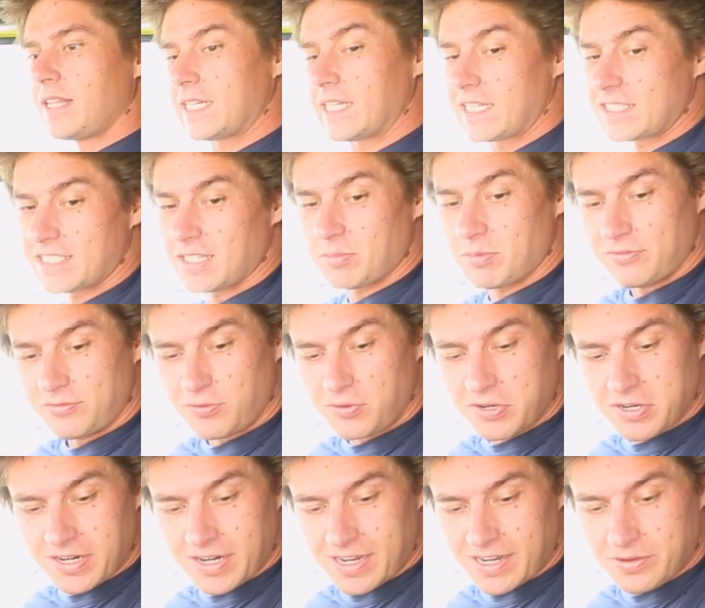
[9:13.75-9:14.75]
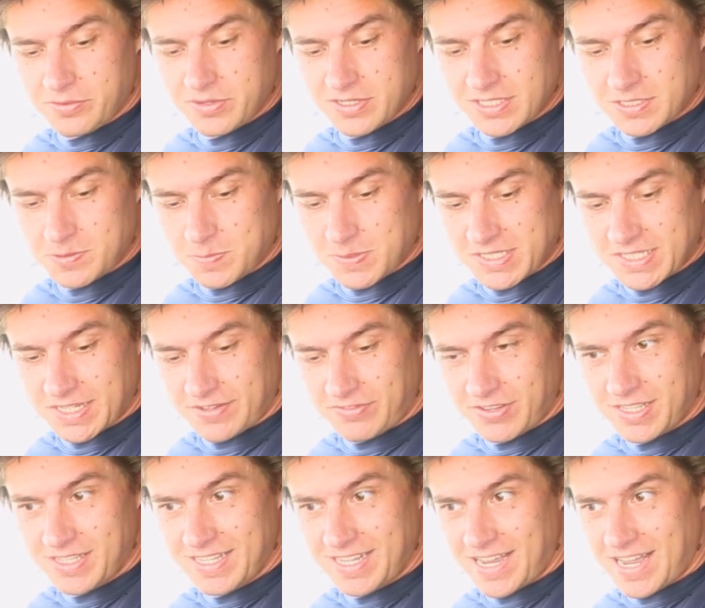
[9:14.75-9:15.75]
Like I said before, I was
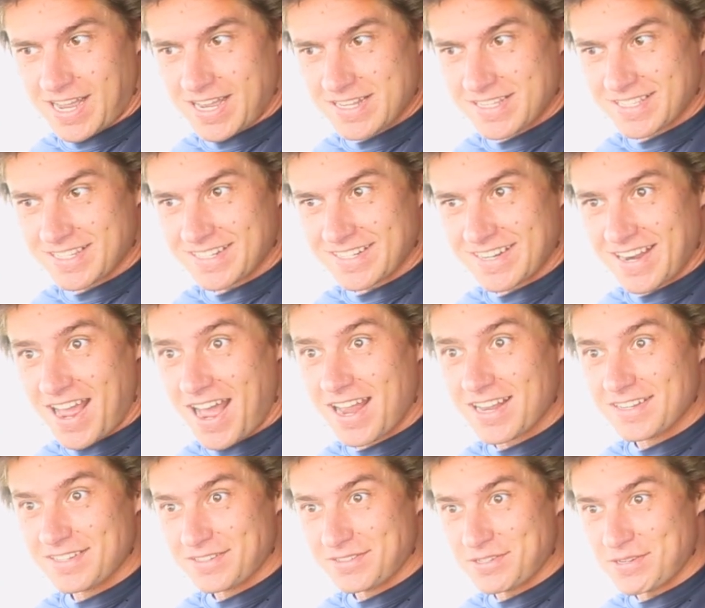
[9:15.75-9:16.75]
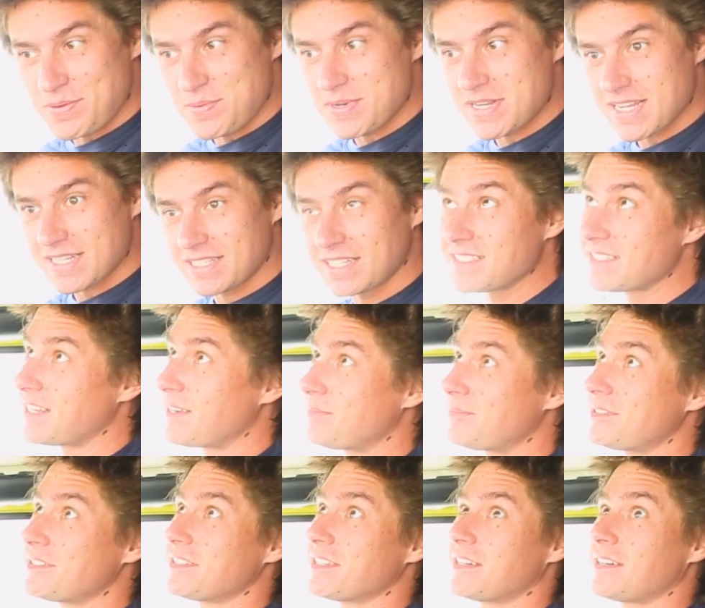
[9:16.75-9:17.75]
specifically asked not to
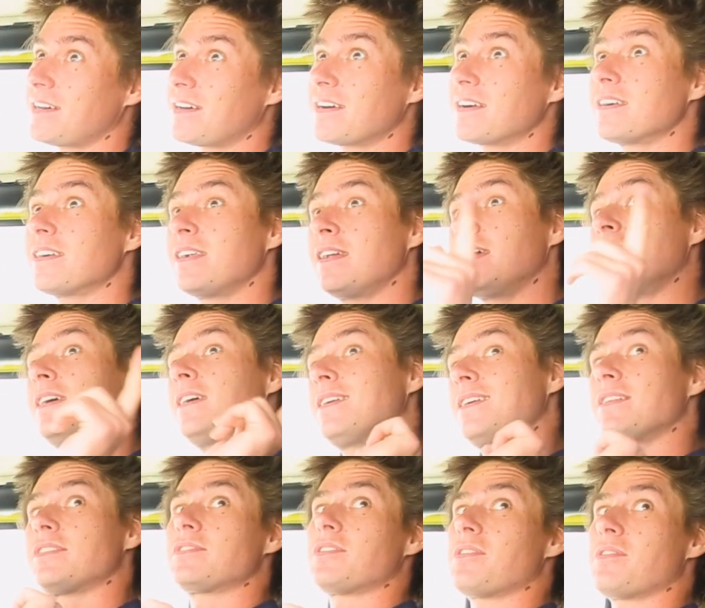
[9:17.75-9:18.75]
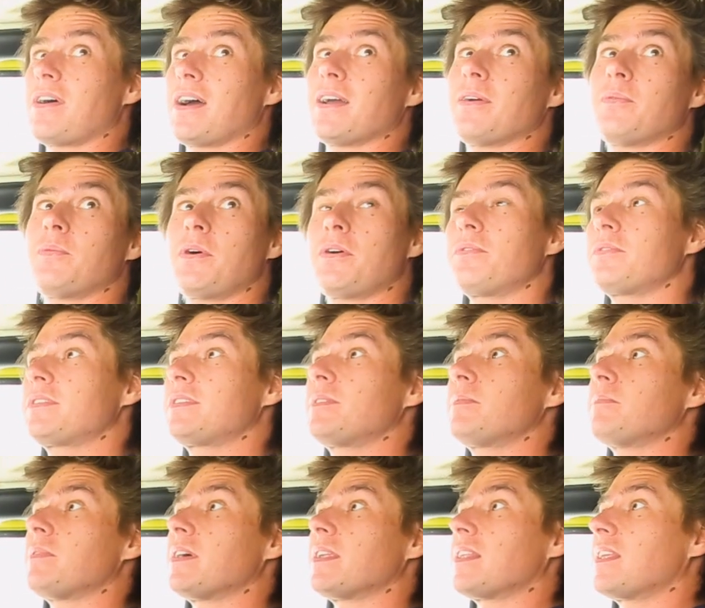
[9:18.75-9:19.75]
disassemble the car, so I won't,
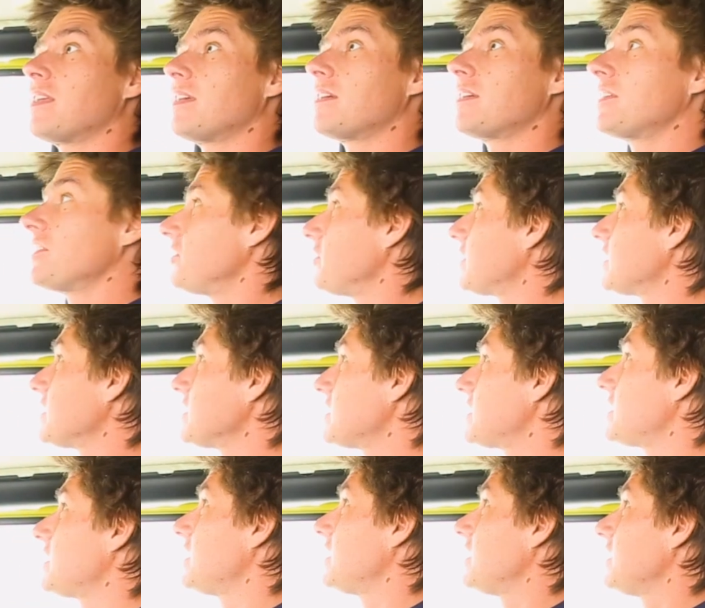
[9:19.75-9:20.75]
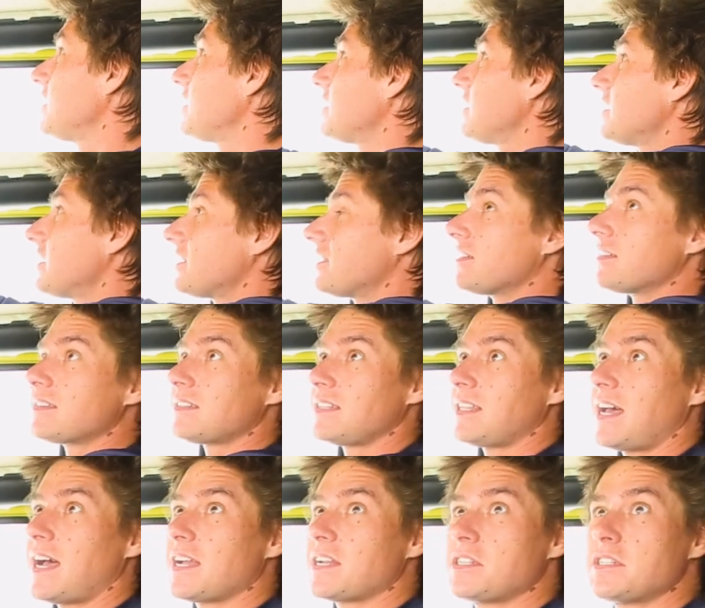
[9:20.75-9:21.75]
but here you can see your
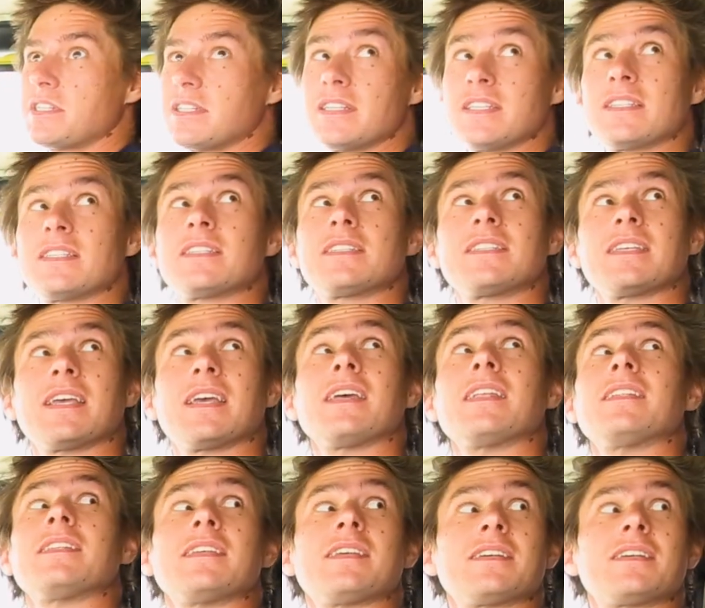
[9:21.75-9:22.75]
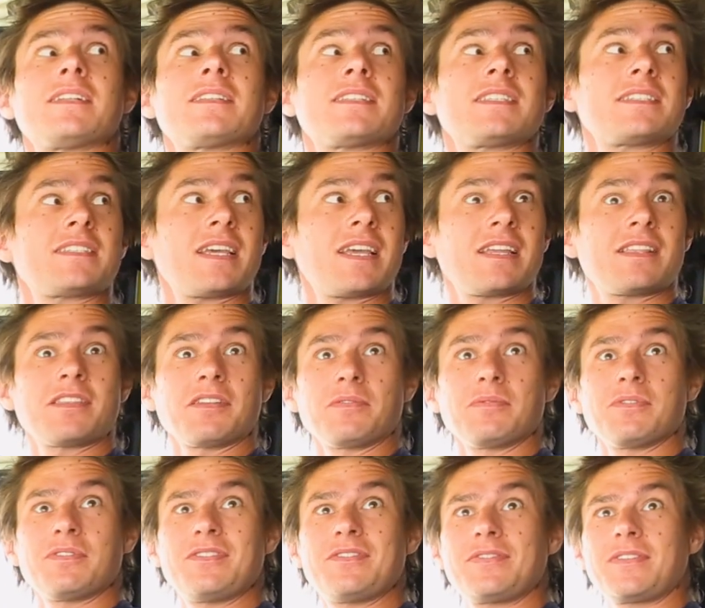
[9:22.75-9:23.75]
latches and deal to take the
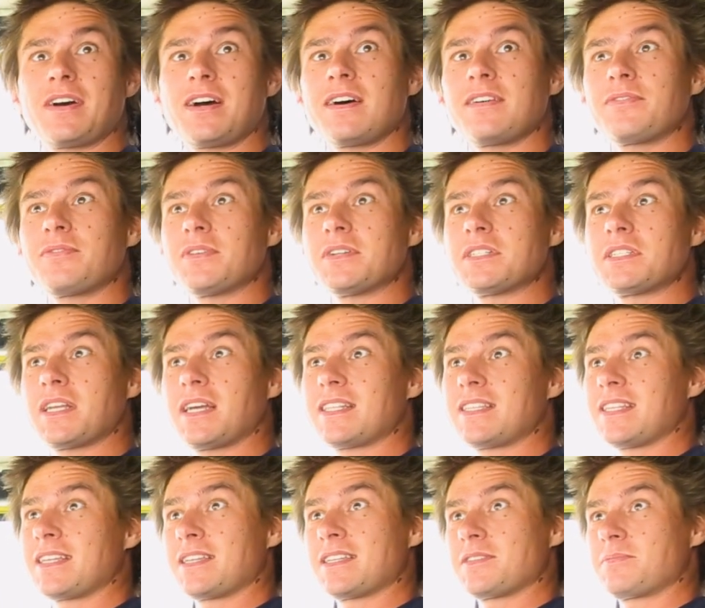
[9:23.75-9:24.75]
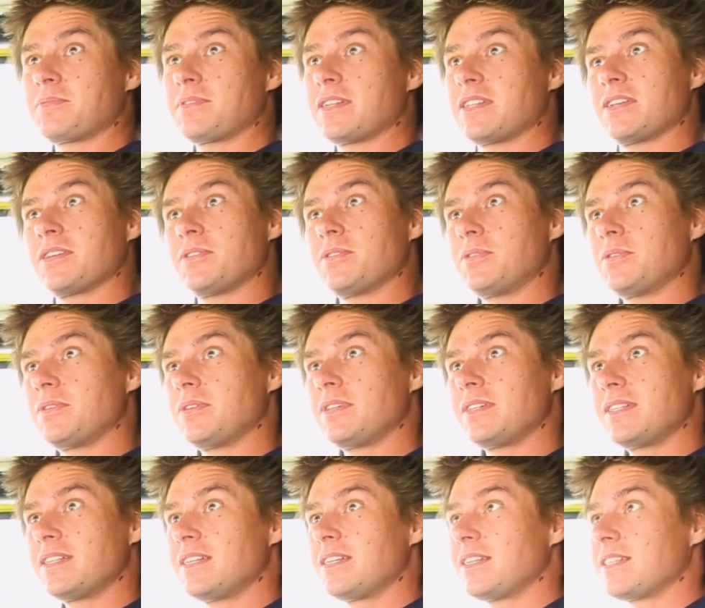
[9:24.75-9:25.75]
roof off, which I think is pretty
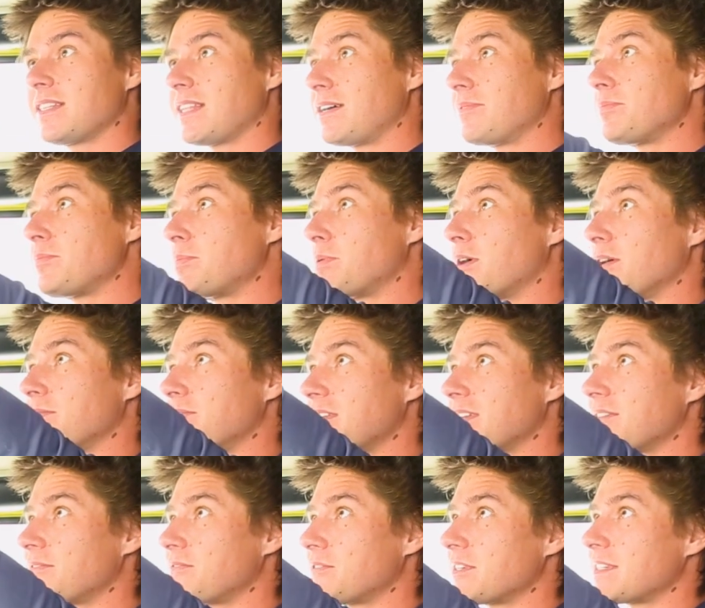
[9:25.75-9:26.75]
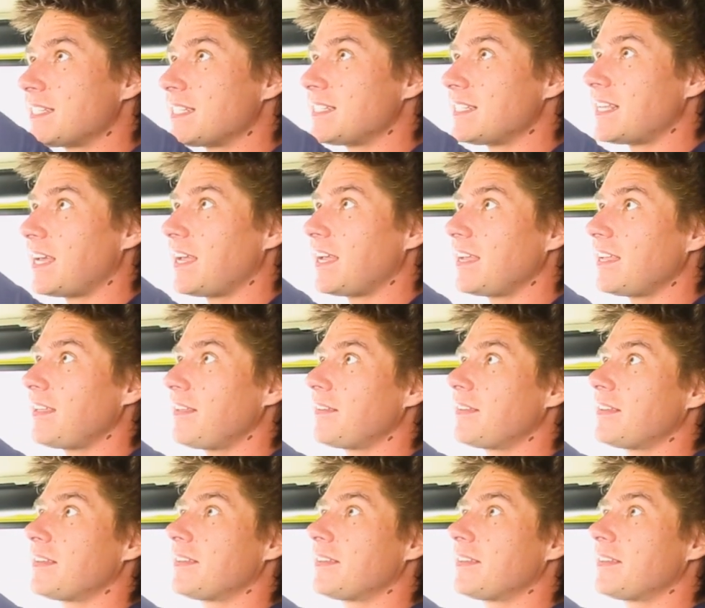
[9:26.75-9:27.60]
cool. That would be perfect for today.